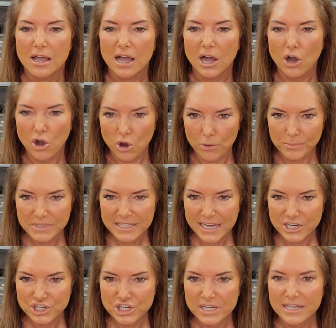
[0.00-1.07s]
a home
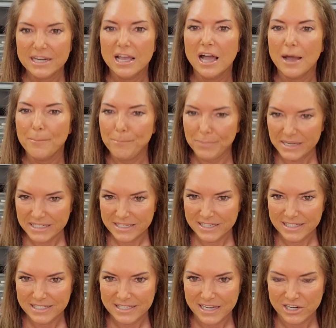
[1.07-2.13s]
section, a
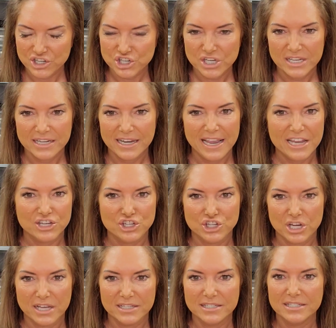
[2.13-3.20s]
business section, and
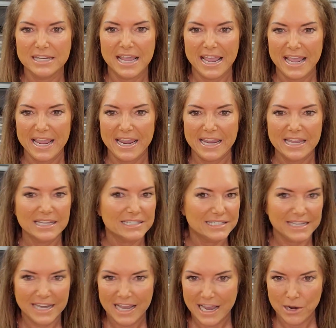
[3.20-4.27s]
just a
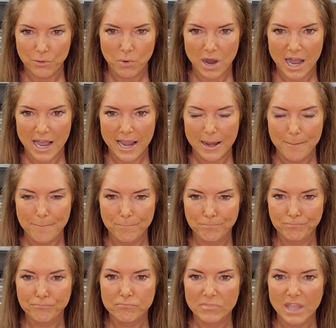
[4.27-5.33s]
DIY
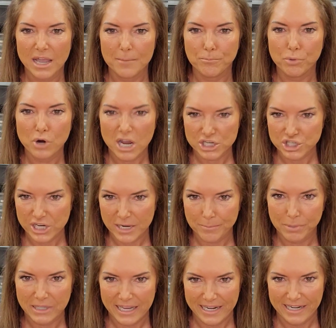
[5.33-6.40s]
project
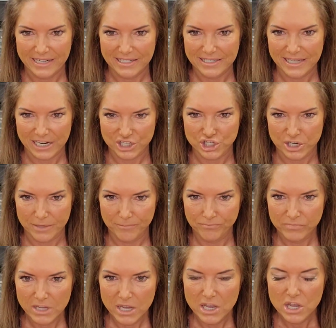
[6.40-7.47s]
planning section.
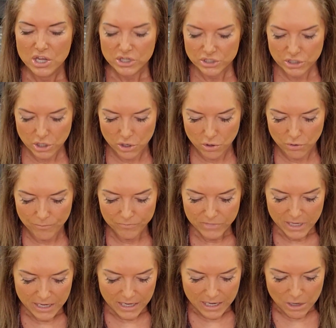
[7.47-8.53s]
So
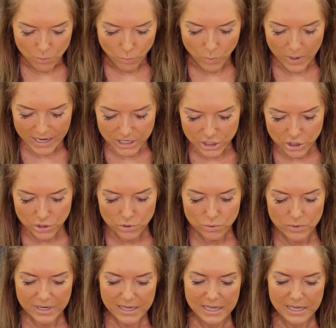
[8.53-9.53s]
when you